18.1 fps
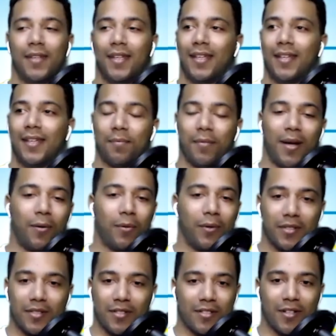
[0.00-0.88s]
my
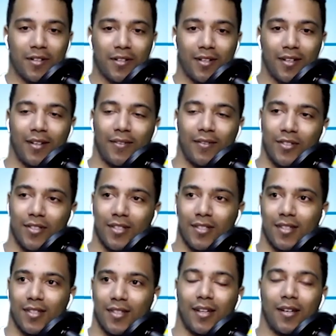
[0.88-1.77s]
wheels are turning even
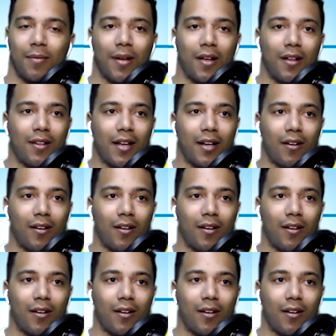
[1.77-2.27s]
just thinking about like